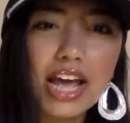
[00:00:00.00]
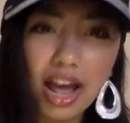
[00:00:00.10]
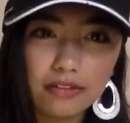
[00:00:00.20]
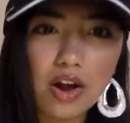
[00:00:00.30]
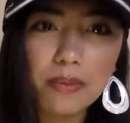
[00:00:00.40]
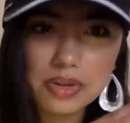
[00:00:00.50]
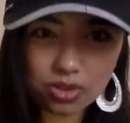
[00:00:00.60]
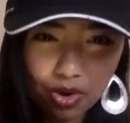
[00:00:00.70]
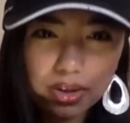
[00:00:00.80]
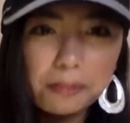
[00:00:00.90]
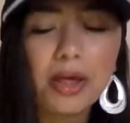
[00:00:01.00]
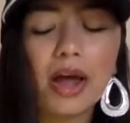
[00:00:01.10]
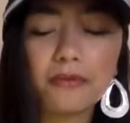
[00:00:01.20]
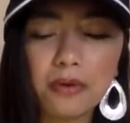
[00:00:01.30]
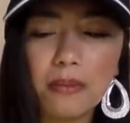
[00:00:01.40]
and Robbie's on the
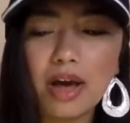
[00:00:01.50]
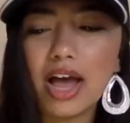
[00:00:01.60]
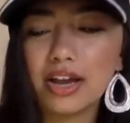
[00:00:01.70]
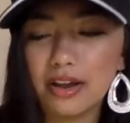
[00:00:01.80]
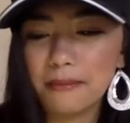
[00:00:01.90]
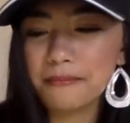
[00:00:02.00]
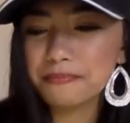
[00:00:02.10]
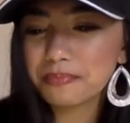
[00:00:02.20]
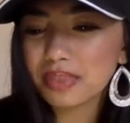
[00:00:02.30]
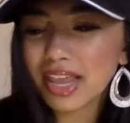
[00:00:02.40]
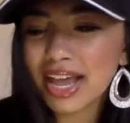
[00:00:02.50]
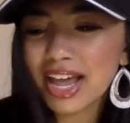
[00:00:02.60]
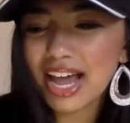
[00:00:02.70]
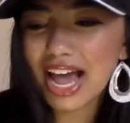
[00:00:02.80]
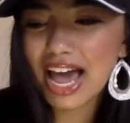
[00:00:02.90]
platform behind him,
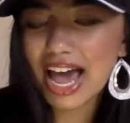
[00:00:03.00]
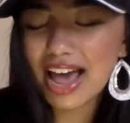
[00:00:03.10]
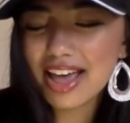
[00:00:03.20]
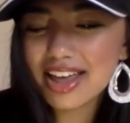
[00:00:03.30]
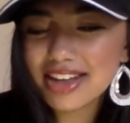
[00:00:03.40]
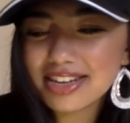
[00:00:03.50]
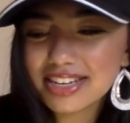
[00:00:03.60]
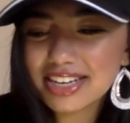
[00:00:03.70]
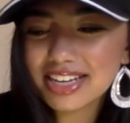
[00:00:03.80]
and